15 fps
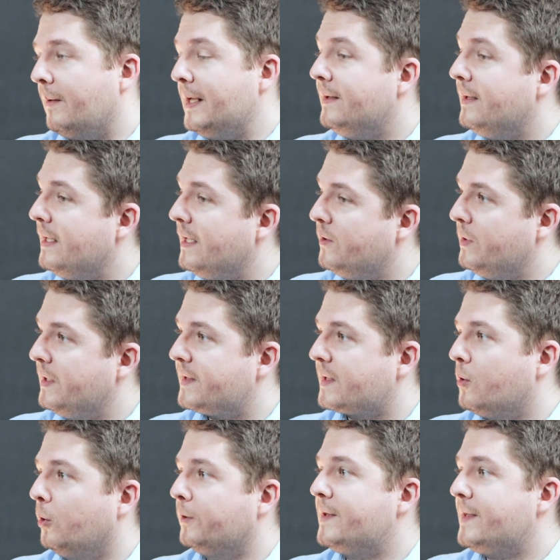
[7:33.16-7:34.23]
In the EU, it's
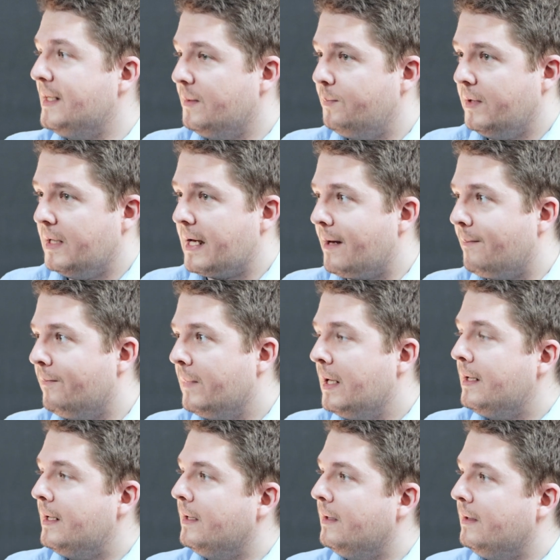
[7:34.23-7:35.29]
called CPM.
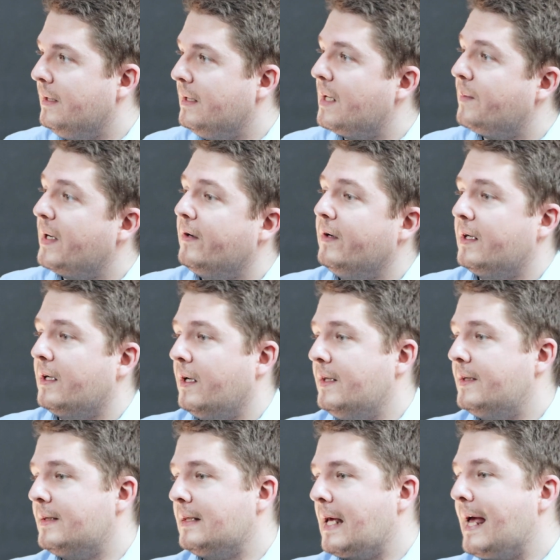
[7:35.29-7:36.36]
In America,
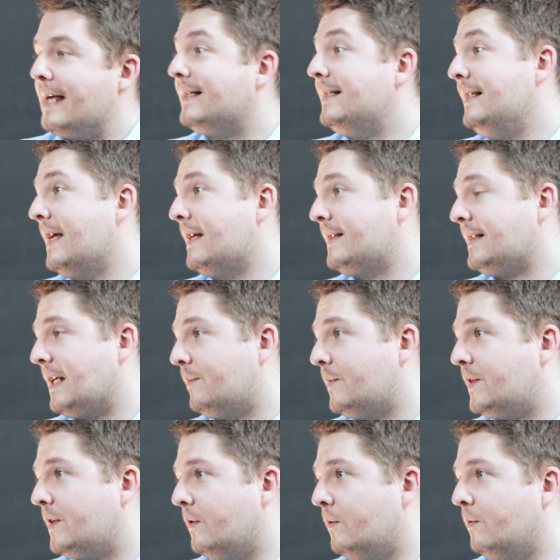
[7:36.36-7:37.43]
it's
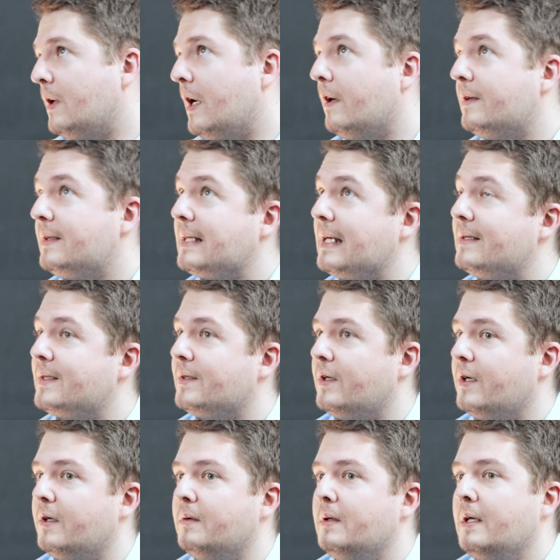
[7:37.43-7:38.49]
SDSM, so
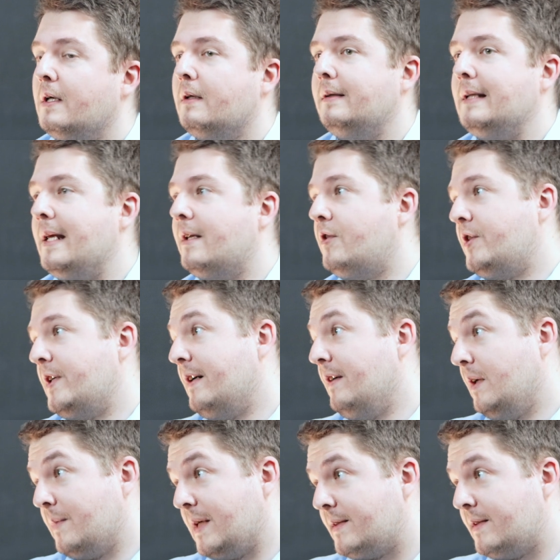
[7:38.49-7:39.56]
Sensor Data
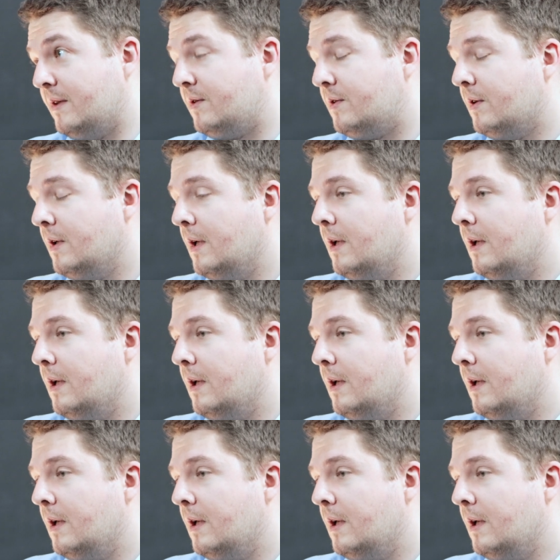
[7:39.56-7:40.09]
Sharing Message.